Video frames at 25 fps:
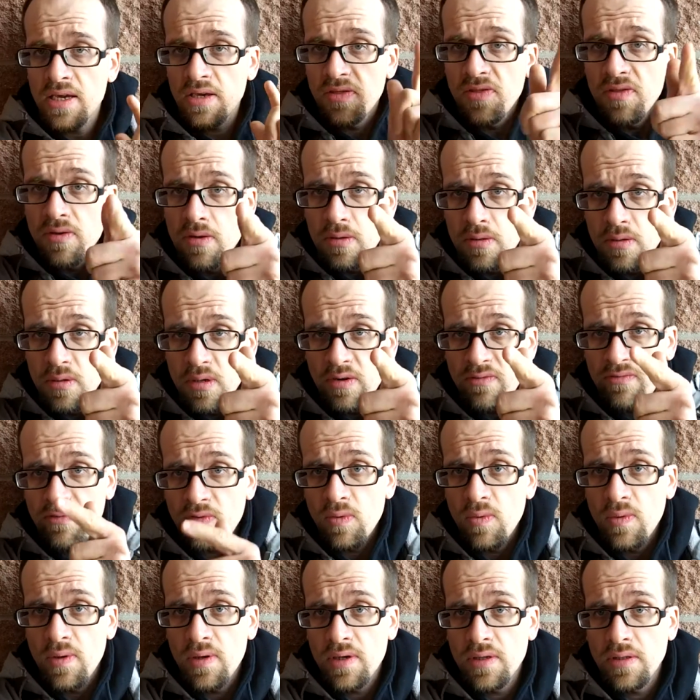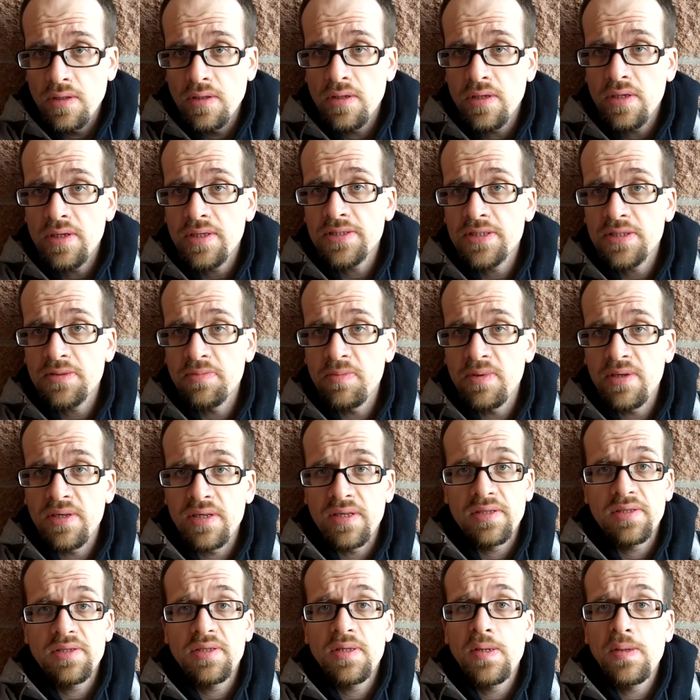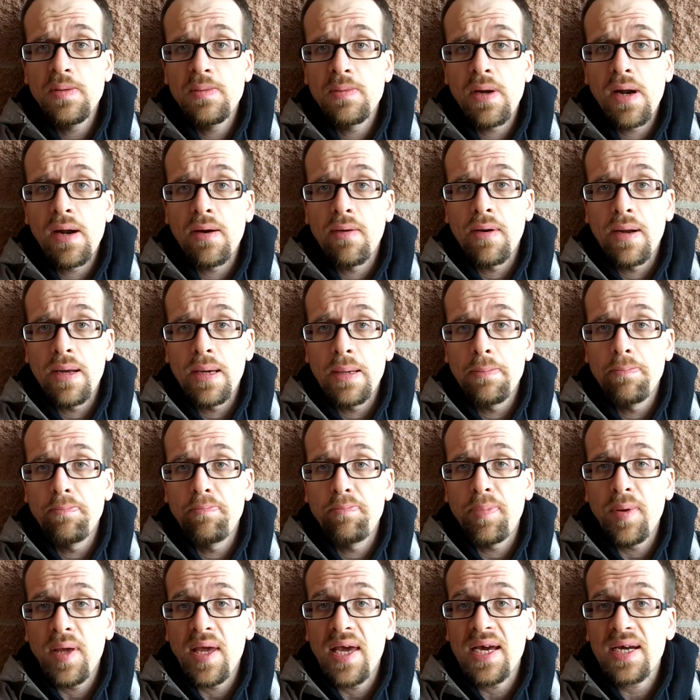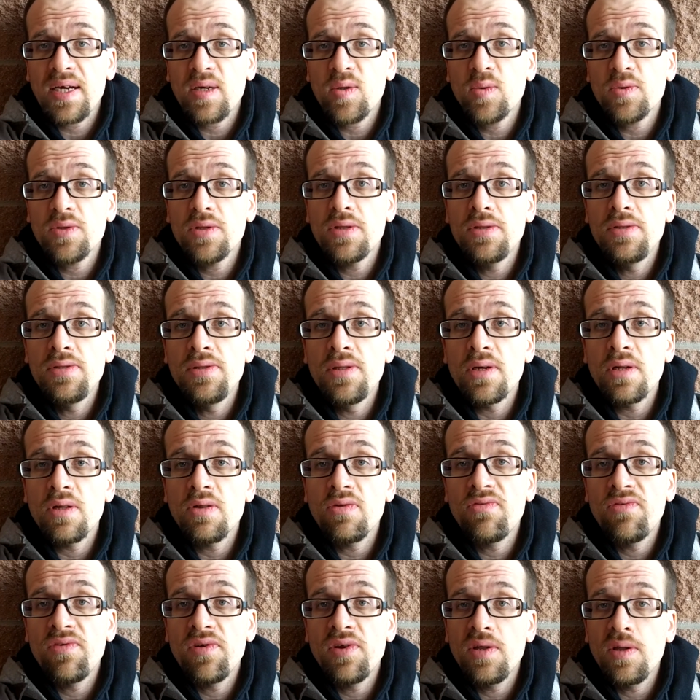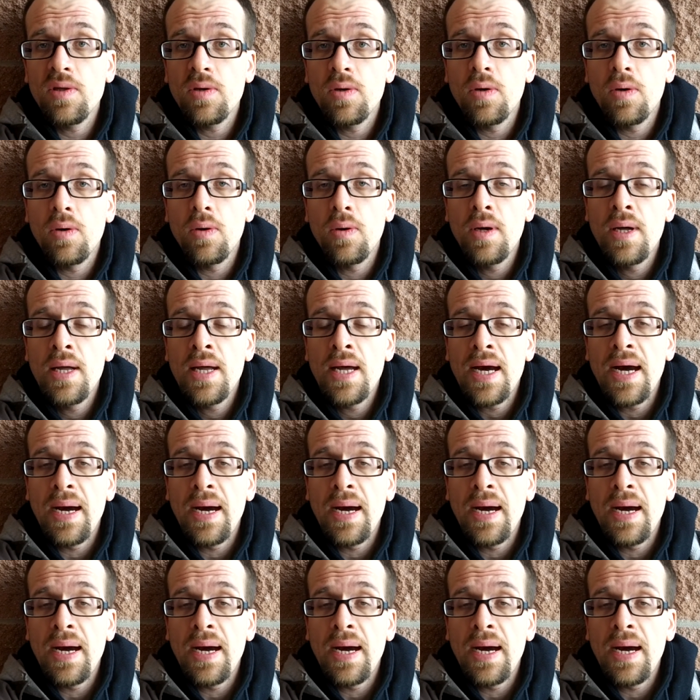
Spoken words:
There, everyone, it's me, Team RI, back with another video.